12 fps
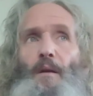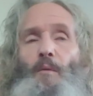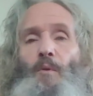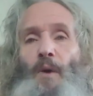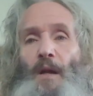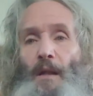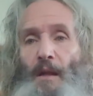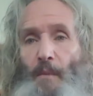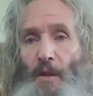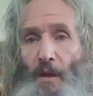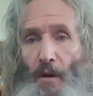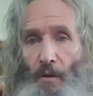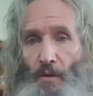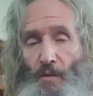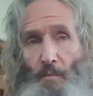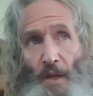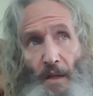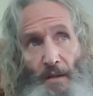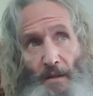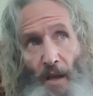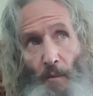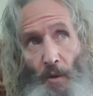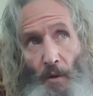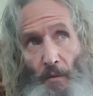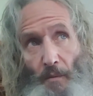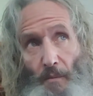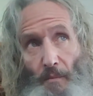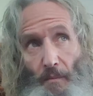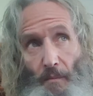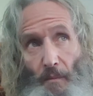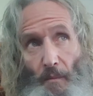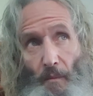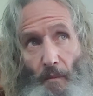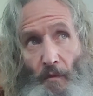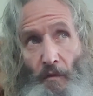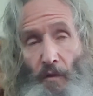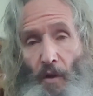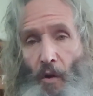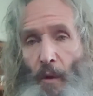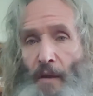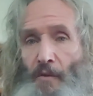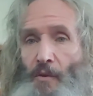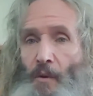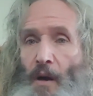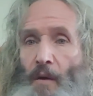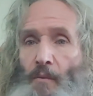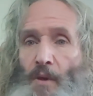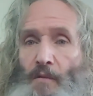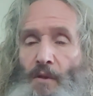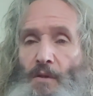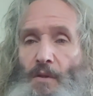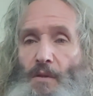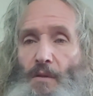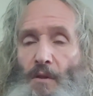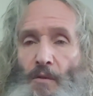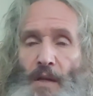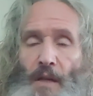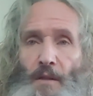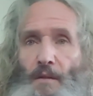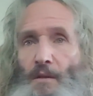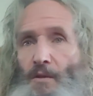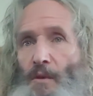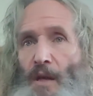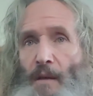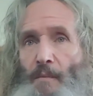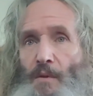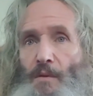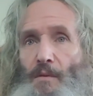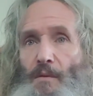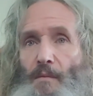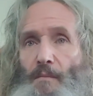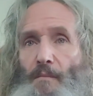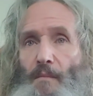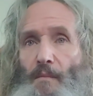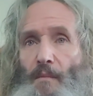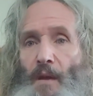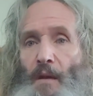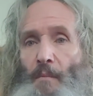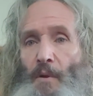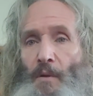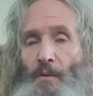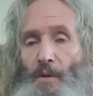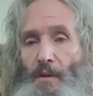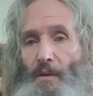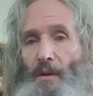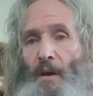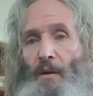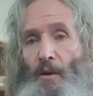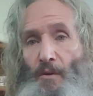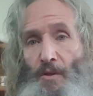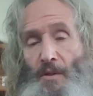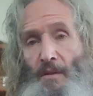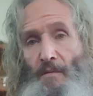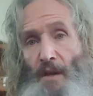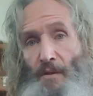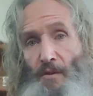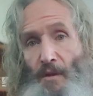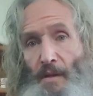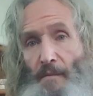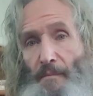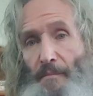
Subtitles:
We want to limit those because they will flow into our rivers, creeks, and streams and pollute our oceans eventually.